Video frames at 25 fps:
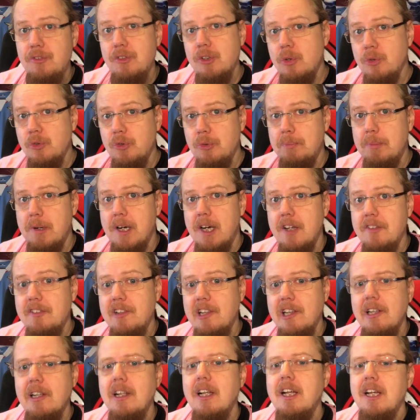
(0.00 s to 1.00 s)
to go to
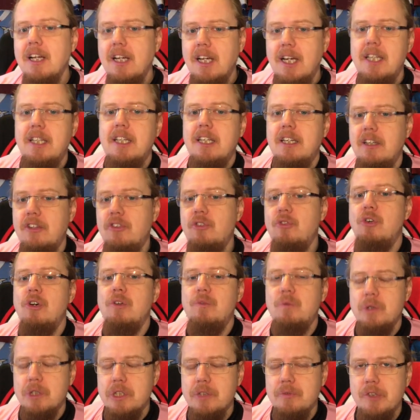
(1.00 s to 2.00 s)
Basel and then a draw
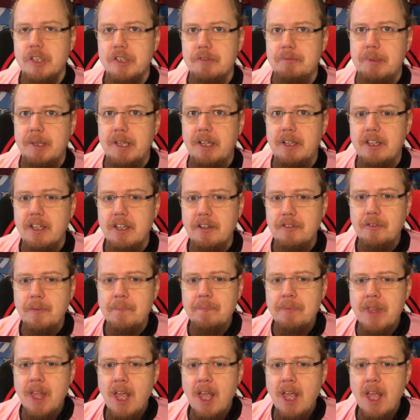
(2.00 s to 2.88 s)
would have been enough.